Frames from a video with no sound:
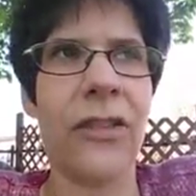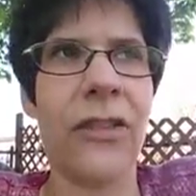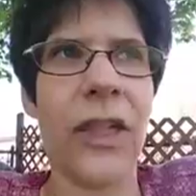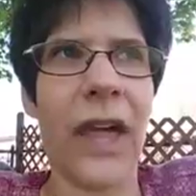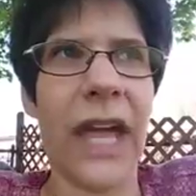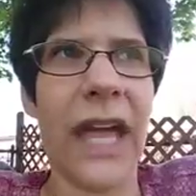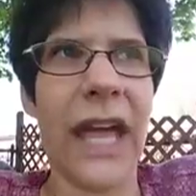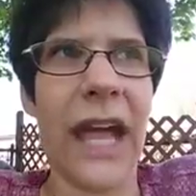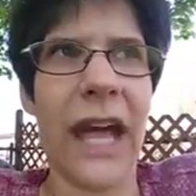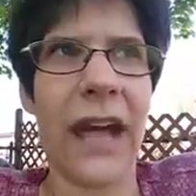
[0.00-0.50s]

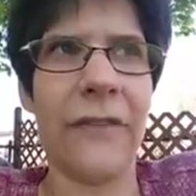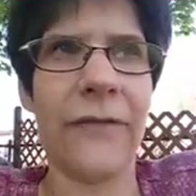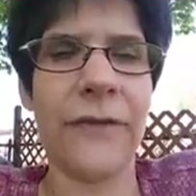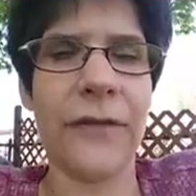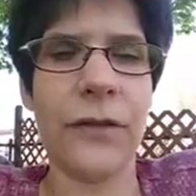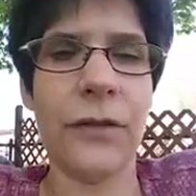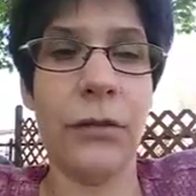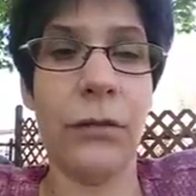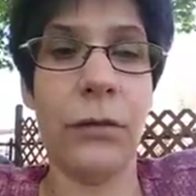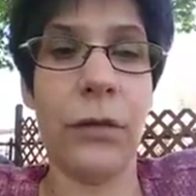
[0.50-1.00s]
They have
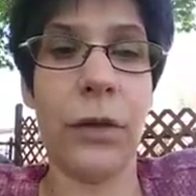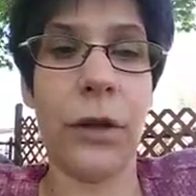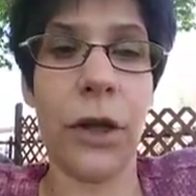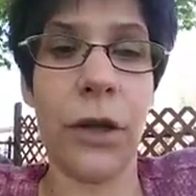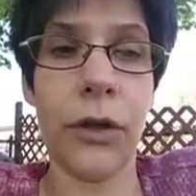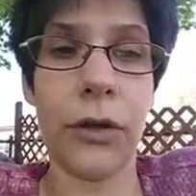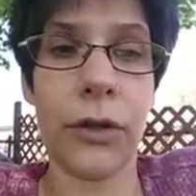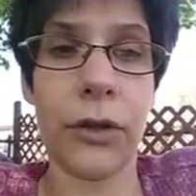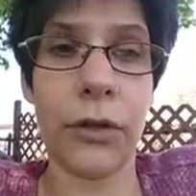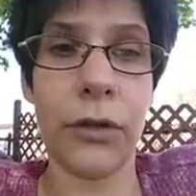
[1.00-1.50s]
to
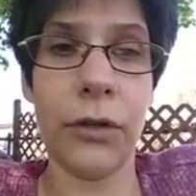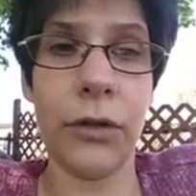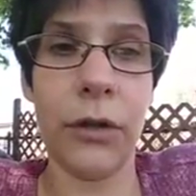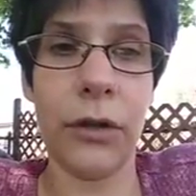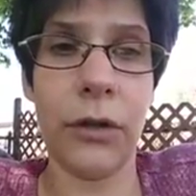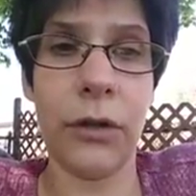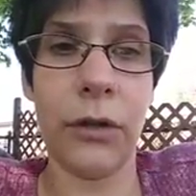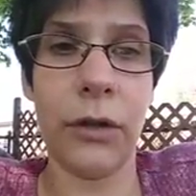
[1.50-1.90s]
learn